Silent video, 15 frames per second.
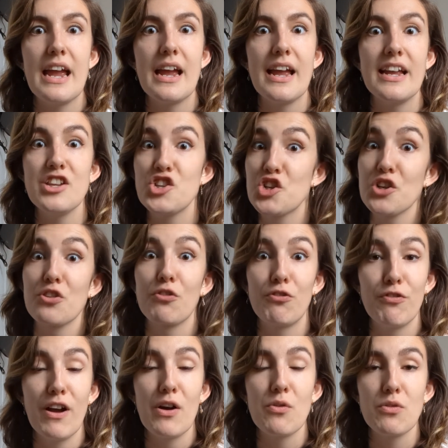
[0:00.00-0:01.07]
It just
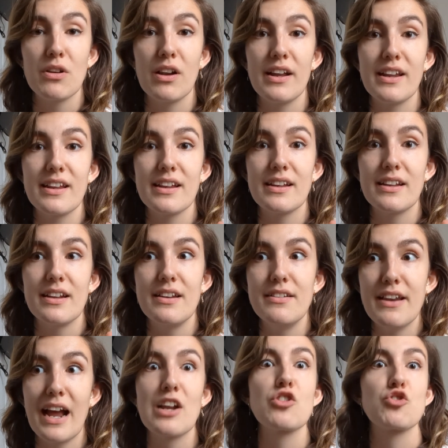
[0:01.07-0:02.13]
felt like
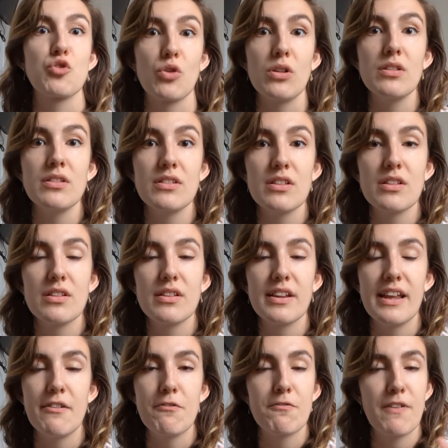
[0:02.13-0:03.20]
natural.
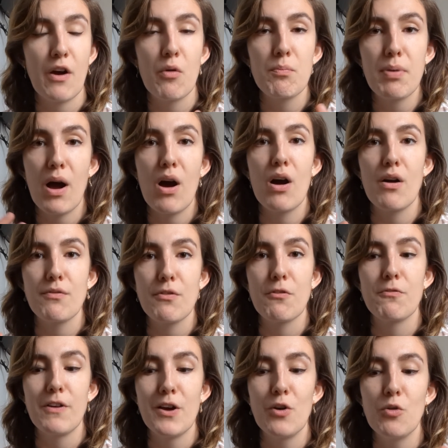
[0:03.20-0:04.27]
It felt part of the
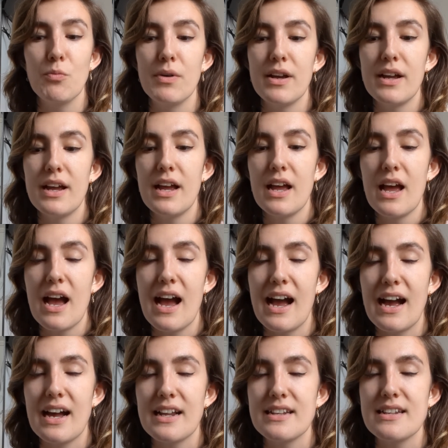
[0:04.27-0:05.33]
film,
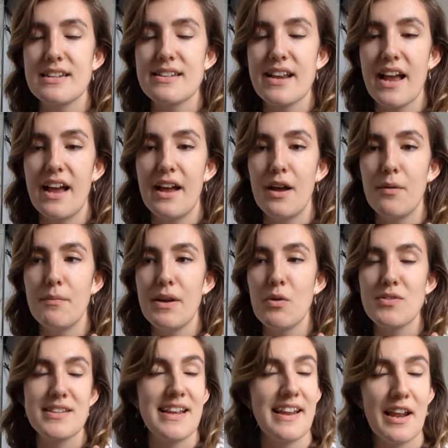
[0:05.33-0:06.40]
and it
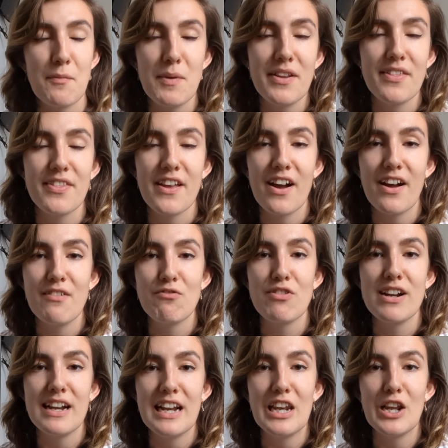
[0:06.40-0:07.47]
was an element that I
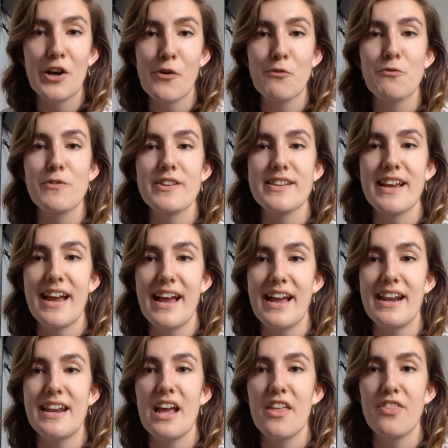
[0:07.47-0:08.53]
really loved
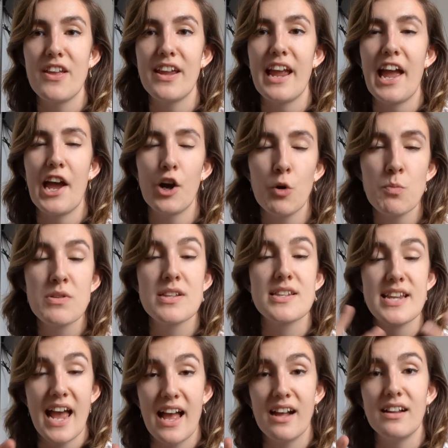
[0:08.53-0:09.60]
and I think helped
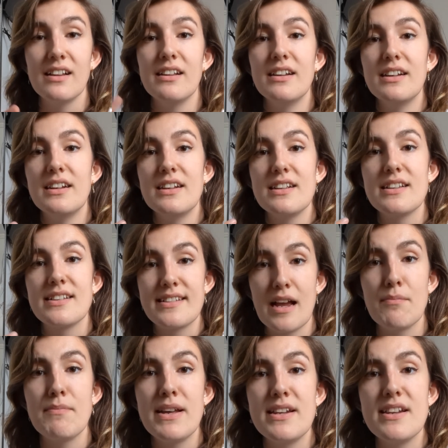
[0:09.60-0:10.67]
tell
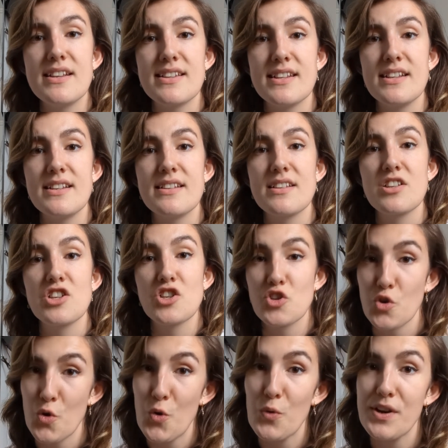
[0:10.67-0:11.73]
Sam Mendes'
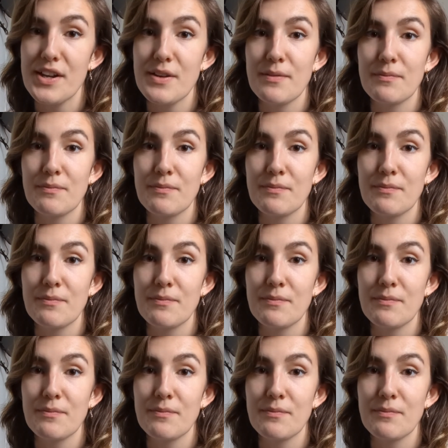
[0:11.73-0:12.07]
story.